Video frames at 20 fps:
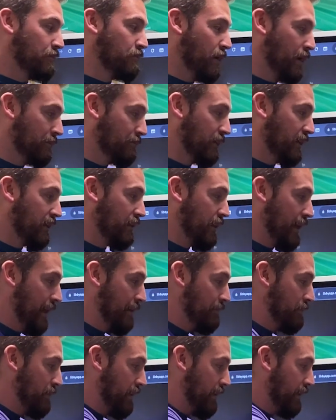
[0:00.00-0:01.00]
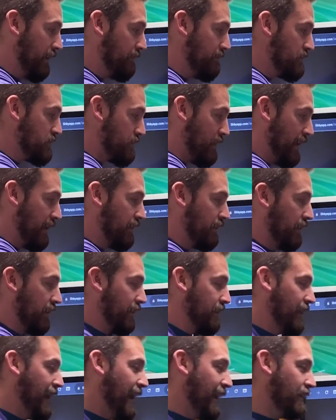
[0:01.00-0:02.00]
Public Library, so I'd
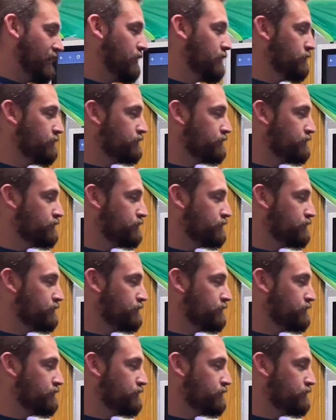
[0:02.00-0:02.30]
click that.